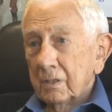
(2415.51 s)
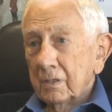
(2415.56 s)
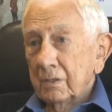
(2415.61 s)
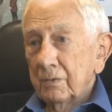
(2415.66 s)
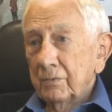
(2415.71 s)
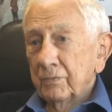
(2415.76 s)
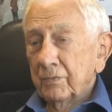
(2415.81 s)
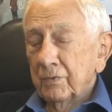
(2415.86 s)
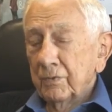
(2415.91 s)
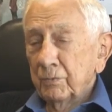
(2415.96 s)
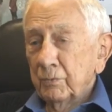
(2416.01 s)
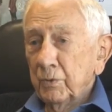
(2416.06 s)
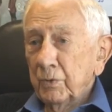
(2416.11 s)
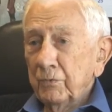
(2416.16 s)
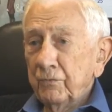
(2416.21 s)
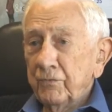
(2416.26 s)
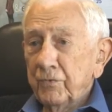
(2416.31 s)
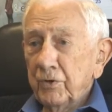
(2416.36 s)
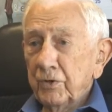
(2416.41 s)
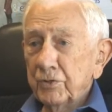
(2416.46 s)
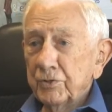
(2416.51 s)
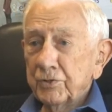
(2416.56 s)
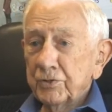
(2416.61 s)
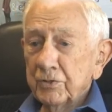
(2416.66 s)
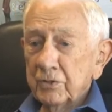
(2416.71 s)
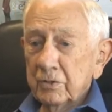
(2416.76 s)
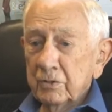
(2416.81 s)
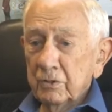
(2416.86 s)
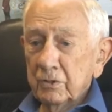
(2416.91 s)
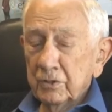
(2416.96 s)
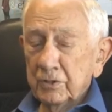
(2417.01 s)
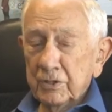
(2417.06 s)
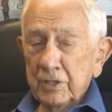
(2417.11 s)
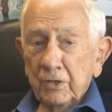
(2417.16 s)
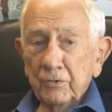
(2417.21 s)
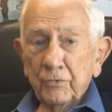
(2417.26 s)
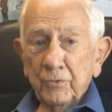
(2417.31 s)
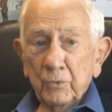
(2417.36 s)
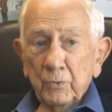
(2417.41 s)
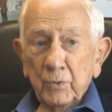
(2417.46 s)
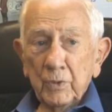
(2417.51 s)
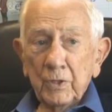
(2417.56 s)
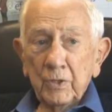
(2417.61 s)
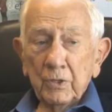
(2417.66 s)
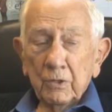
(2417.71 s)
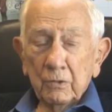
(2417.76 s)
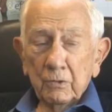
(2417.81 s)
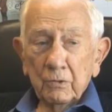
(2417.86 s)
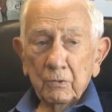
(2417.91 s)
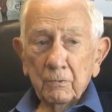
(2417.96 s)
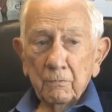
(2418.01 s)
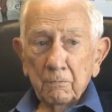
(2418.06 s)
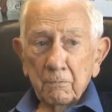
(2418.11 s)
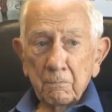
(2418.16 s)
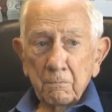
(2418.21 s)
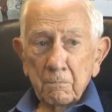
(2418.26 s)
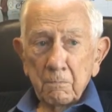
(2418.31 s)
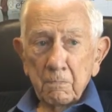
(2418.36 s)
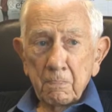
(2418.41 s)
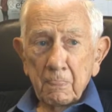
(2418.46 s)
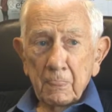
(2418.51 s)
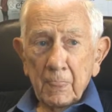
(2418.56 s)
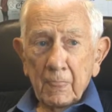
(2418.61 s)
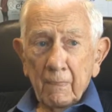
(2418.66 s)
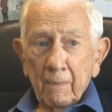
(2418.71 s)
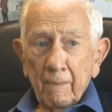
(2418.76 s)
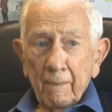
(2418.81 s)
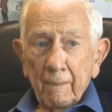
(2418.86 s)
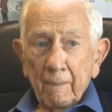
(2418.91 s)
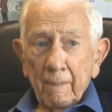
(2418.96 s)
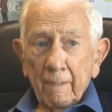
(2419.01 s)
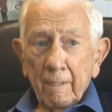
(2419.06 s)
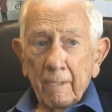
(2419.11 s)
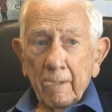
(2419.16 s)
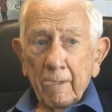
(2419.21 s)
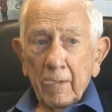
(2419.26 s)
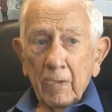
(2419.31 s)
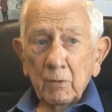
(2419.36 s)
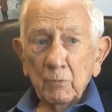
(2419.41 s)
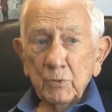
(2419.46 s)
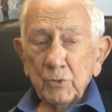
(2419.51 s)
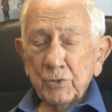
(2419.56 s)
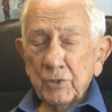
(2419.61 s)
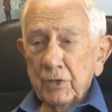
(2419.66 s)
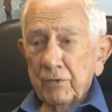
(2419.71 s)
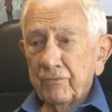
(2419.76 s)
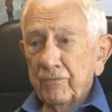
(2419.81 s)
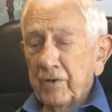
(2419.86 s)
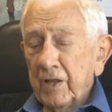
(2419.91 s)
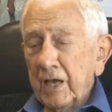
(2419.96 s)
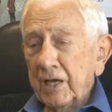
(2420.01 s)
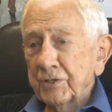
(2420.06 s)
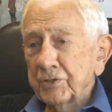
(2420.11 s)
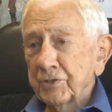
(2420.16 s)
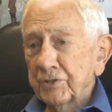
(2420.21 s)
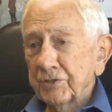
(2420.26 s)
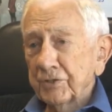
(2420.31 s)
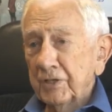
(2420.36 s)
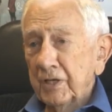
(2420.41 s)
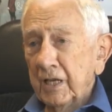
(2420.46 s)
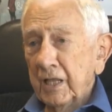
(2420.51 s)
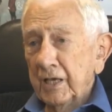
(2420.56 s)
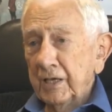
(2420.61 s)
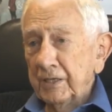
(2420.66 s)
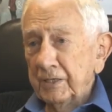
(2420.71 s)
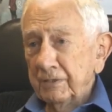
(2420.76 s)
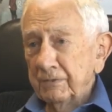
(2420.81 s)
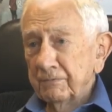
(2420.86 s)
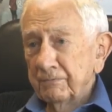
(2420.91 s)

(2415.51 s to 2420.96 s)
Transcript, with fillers: And when we first looked out the window, we saw flashes of light.